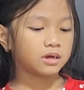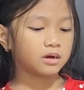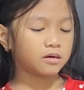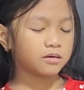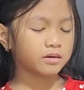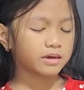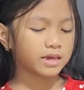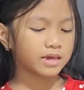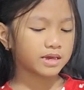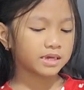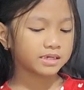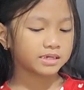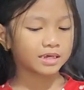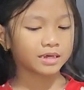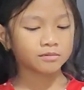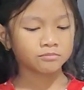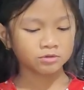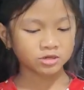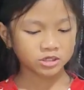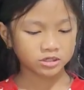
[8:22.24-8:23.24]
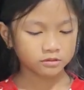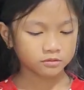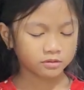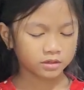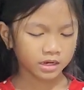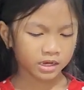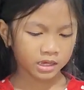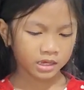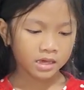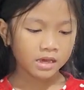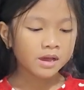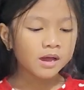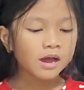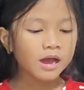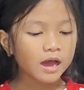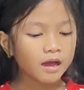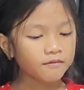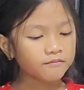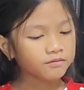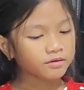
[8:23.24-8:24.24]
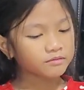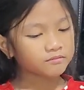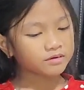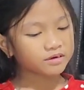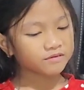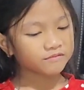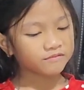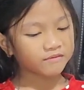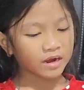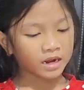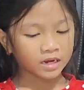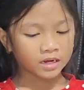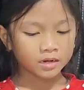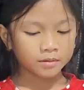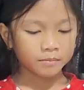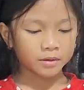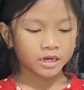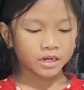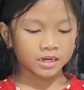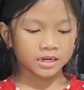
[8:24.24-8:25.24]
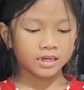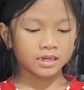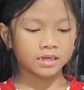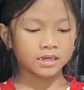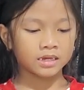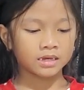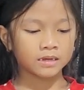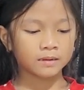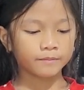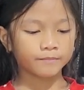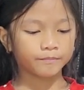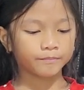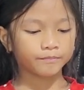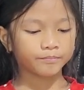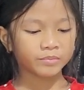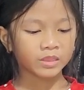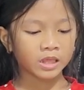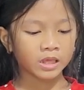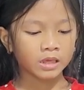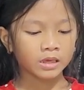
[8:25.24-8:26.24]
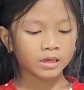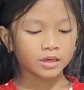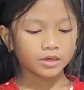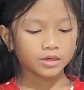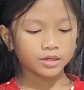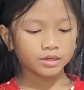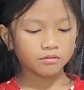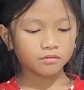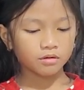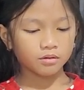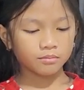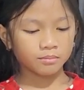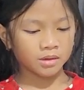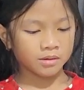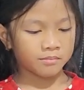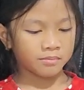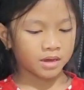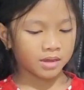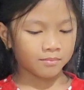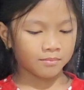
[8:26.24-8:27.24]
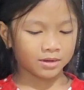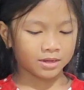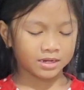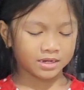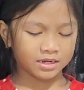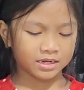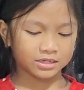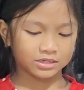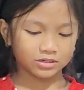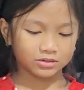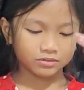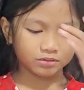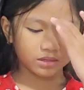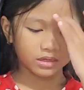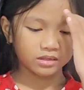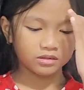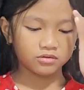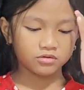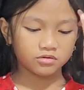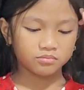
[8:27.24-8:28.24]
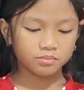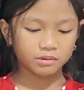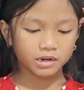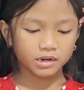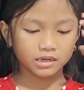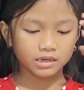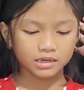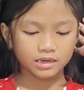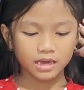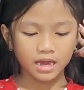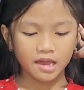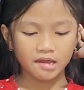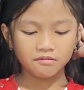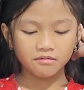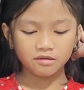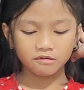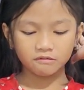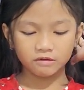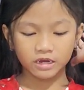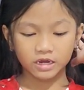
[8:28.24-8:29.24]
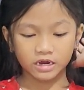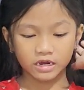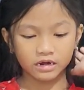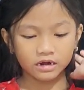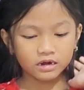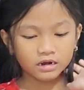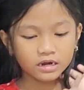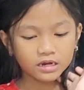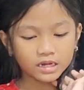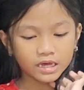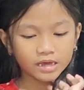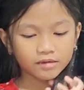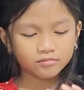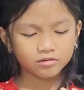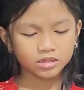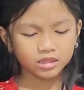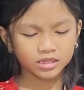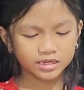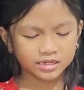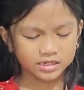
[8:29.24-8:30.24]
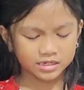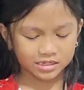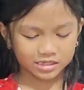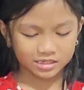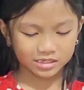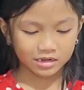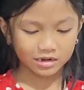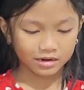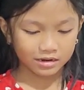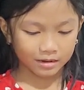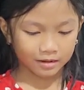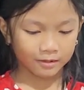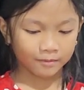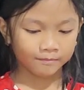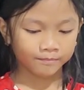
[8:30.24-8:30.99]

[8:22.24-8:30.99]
Okay, said Miss Hooty. Everyone find a buddy. You will be my buddy, Joe said to Sparky. I will work hard. I will get a star.